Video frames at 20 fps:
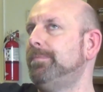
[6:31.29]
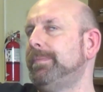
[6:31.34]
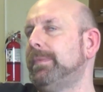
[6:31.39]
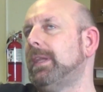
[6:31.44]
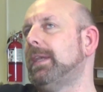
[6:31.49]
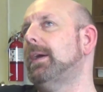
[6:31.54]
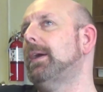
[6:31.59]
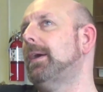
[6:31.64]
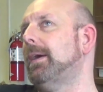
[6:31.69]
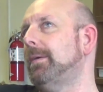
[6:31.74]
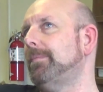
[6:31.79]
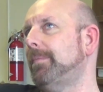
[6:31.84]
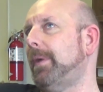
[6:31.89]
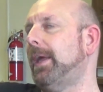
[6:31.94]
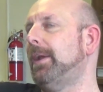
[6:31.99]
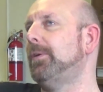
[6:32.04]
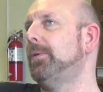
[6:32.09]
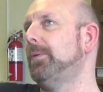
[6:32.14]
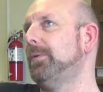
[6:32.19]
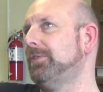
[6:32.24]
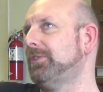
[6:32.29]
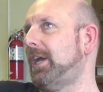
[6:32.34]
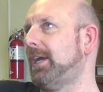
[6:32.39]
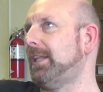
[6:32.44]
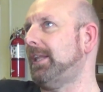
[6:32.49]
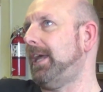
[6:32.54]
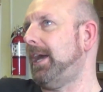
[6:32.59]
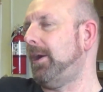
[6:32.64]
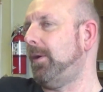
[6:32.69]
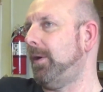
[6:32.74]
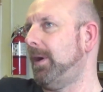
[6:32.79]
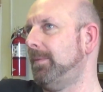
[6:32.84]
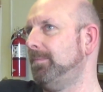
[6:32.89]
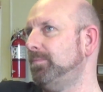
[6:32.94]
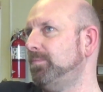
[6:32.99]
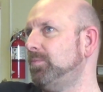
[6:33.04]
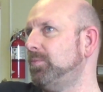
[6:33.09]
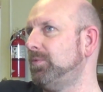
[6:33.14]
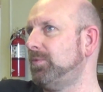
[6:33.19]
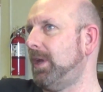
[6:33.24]
I don't know exactly how I'm
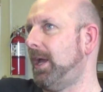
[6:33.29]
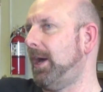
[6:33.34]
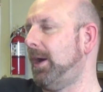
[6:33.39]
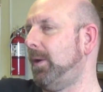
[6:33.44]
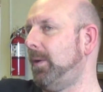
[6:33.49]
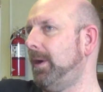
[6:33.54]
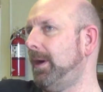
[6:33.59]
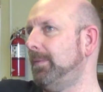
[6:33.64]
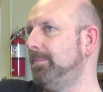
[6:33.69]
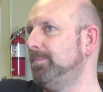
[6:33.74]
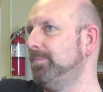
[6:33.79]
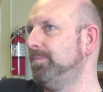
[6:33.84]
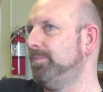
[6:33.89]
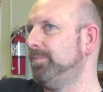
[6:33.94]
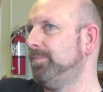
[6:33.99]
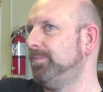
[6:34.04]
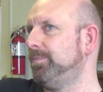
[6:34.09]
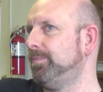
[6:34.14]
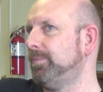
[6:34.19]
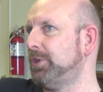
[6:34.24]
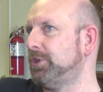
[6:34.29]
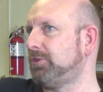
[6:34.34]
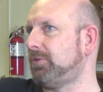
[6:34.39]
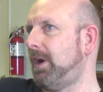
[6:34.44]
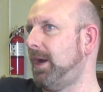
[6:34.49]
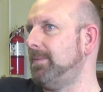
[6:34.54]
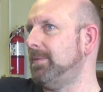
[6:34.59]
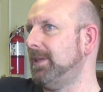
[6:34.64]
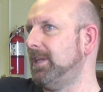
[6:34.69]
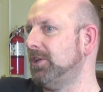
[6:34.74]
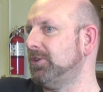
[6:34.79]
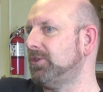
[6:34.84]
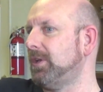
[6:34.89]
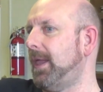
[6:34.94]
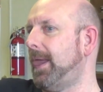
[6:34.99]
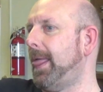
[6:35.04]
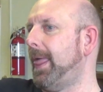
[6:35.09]
describing this,